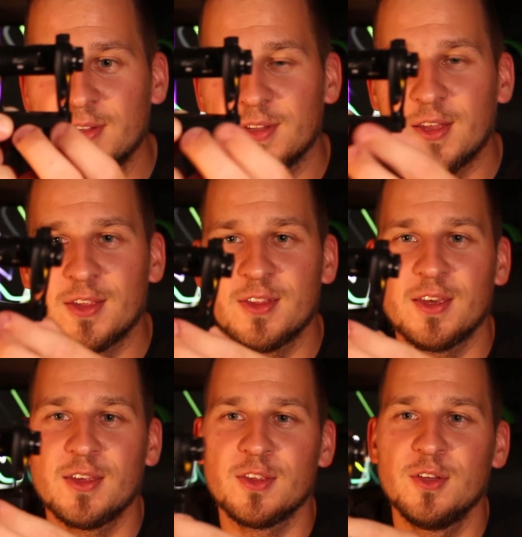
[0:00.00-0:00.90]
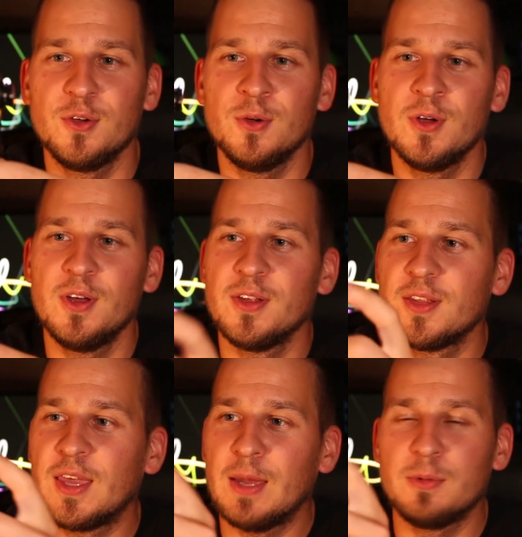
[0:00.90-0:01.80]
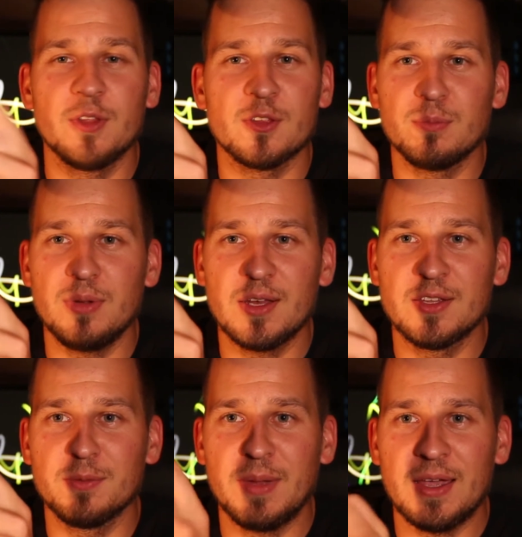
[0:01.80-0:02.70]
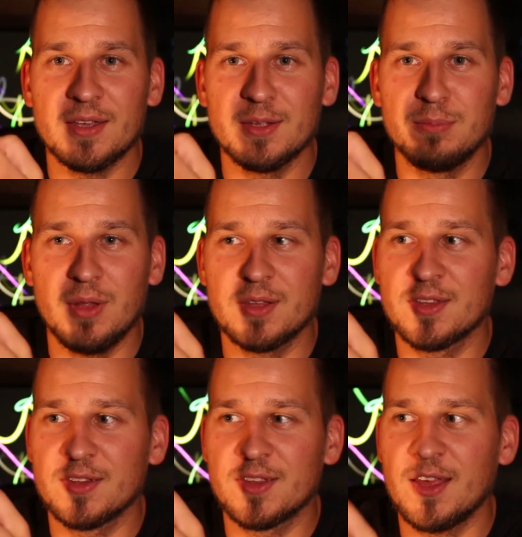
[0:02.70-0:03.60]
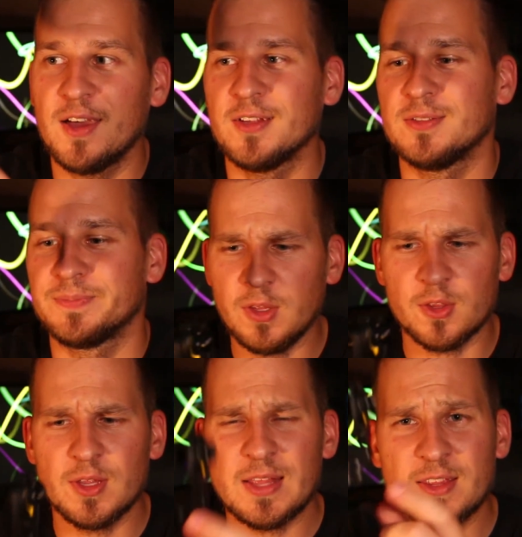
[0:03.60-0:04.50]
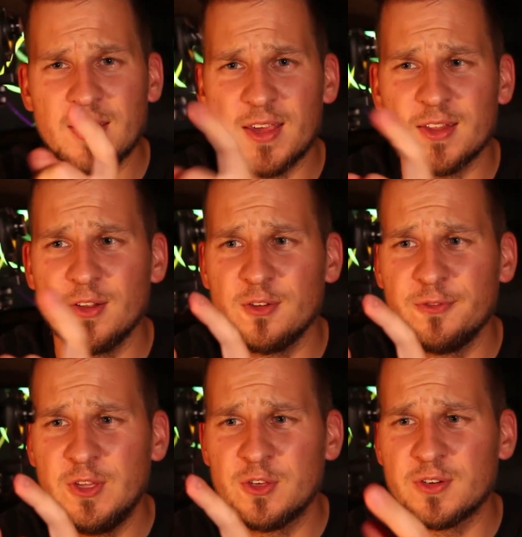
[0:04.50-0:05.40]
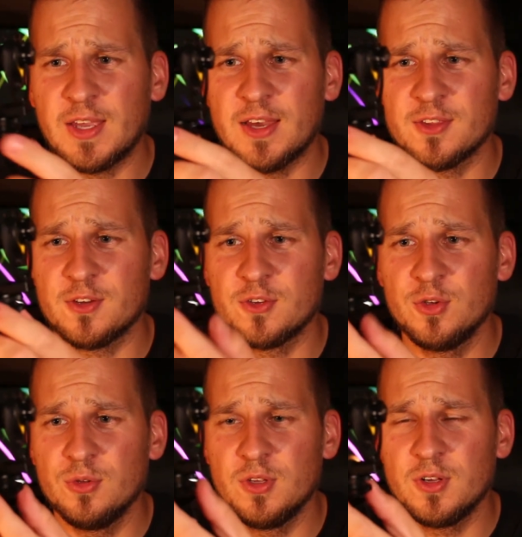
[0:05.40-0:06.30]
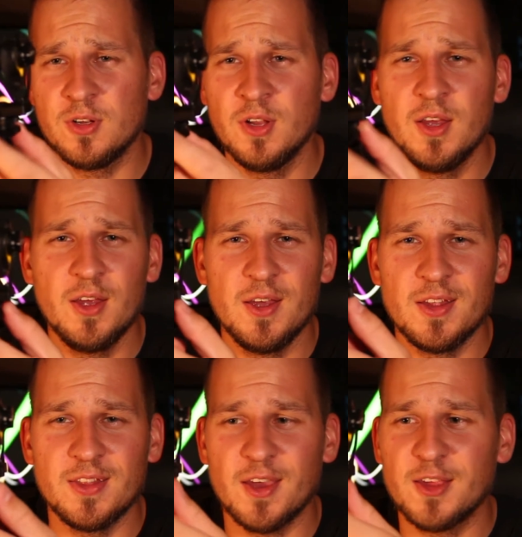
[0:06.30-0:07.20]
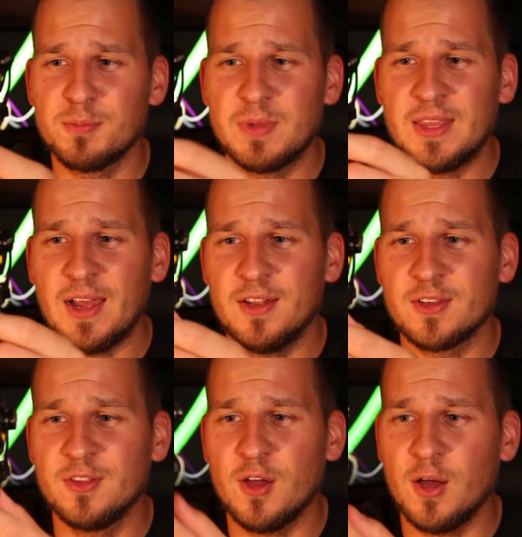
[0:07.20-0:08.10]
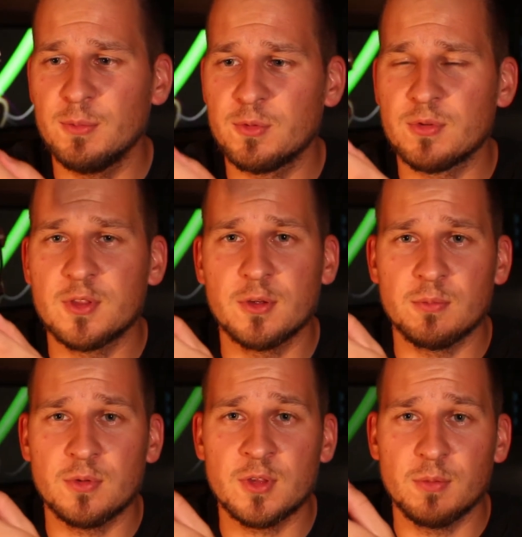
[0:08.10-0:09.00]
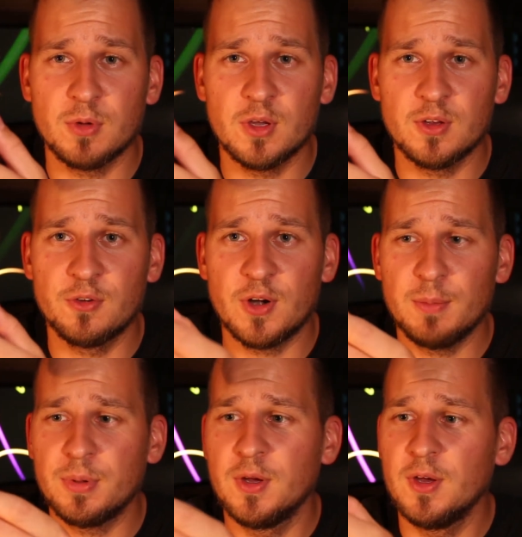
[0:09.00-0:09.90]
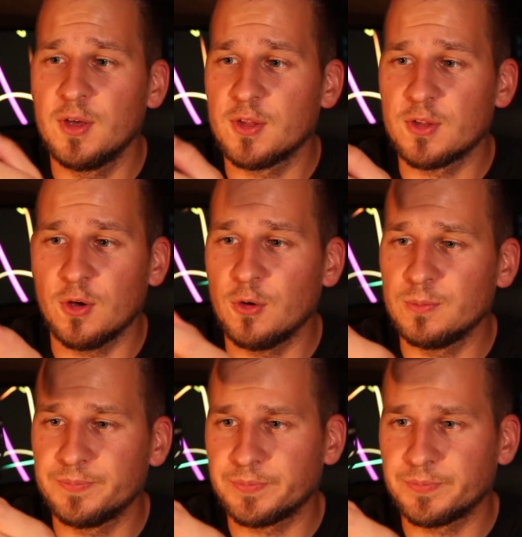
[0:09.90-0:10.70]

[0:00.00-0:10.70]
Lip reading: Nice thing is too, the cable doesn't plug in the back, it plugs in the side. So that's a nice little feature it has. They're two little nice metallic knobs with some good grip, so